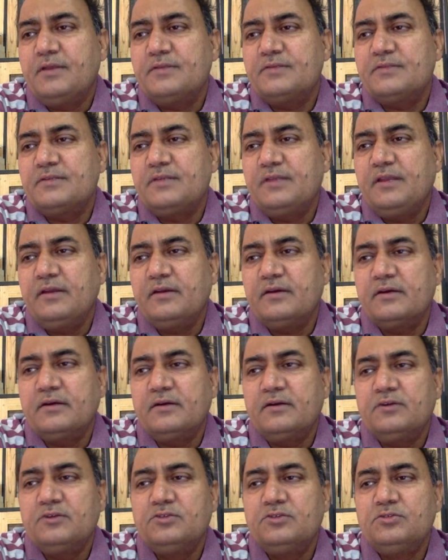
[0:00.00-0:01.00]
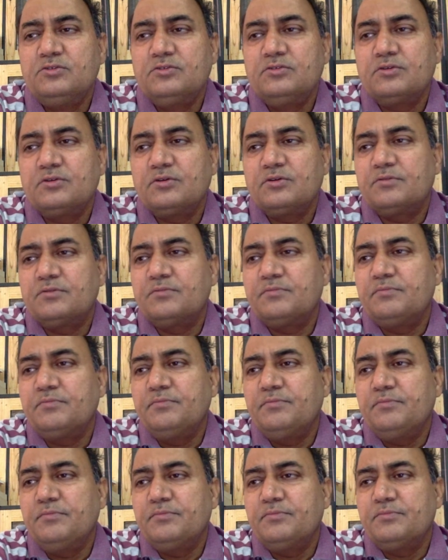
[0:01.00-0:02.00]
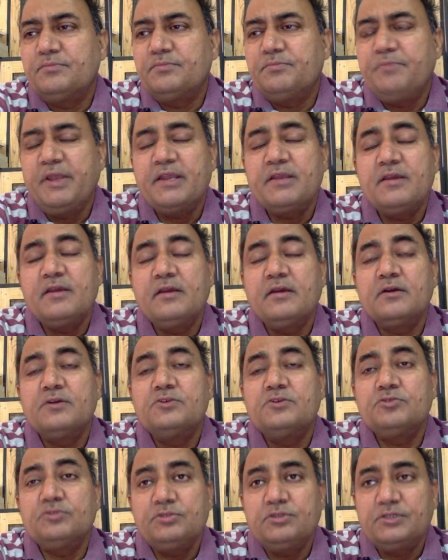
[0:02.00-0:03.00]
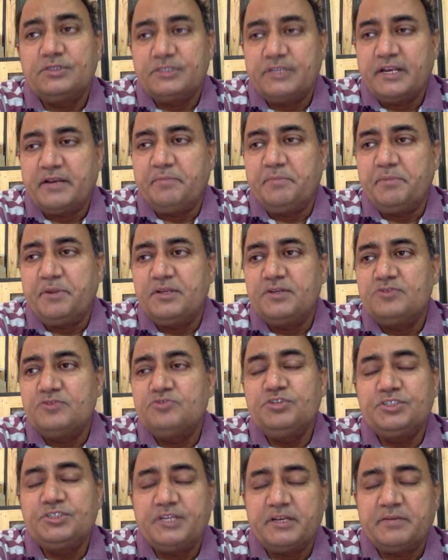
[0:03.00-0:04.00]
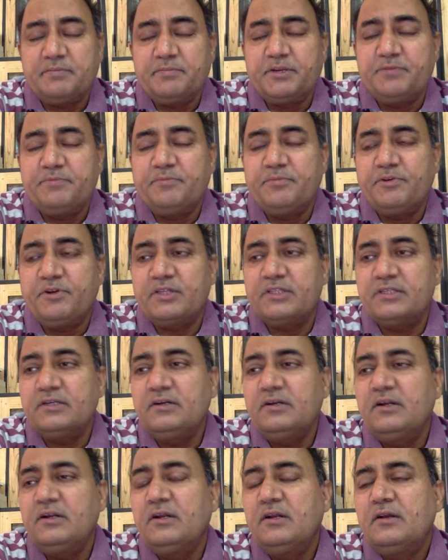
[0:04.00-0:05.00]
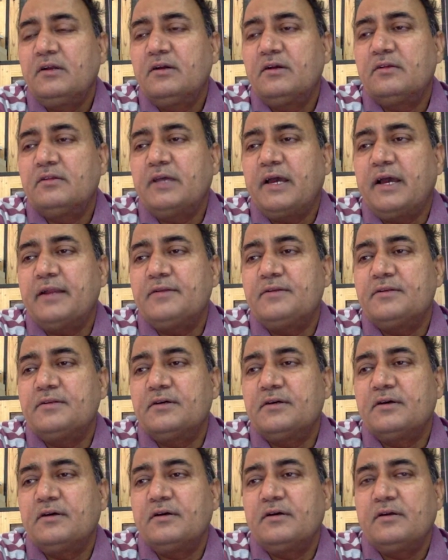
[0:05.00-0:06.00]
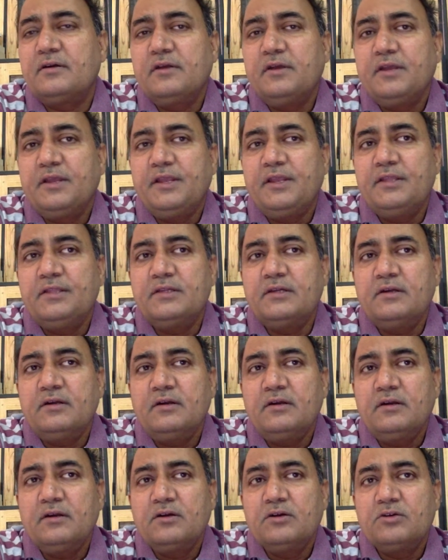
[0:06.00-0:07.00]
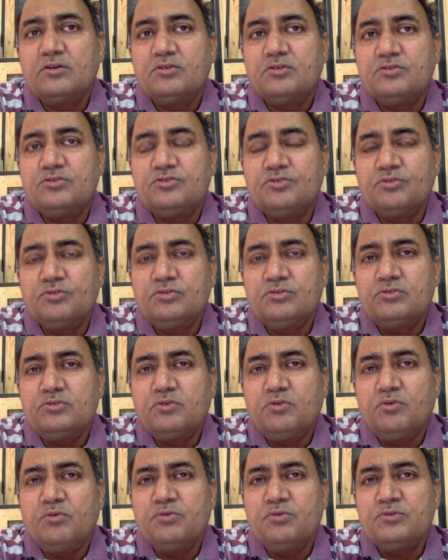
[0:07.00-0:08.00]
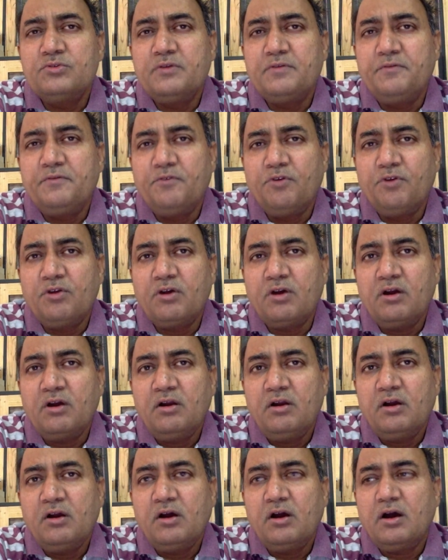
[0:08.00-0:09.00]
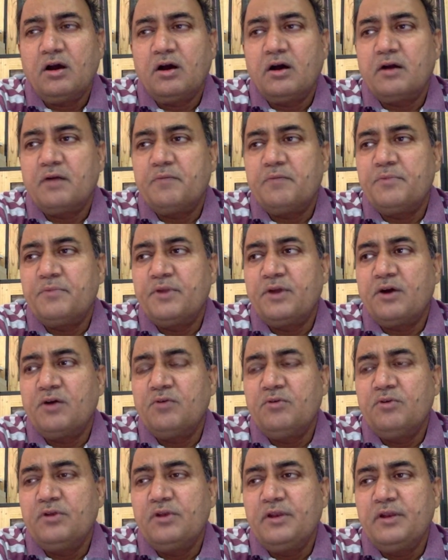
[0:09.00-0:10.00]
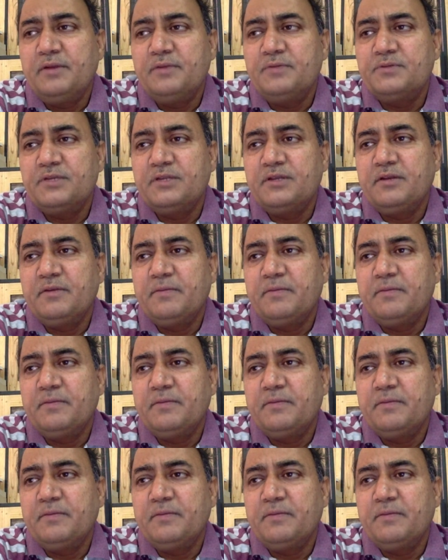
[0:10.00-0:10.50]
here making a true statement rather, that either Jones owns a Ford car or Brown lives in